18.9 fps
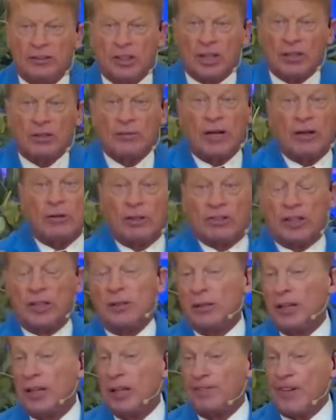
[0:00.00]
Yeah, you better watch
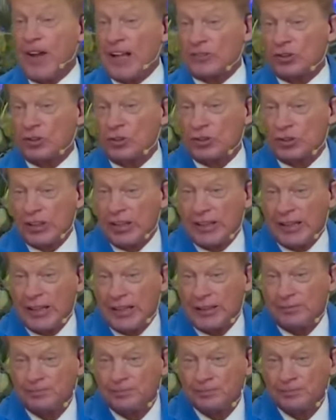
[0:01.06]
them little foxes sneak
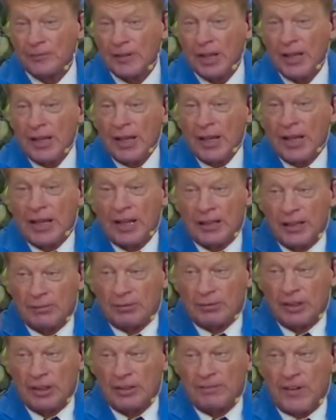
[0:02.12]
in. And them
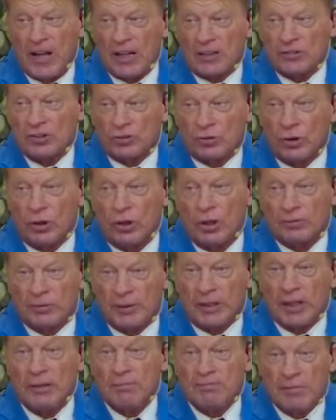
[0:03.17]
little foxes grow up
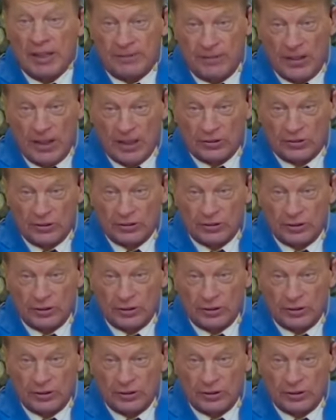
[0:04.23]
and become big foxes.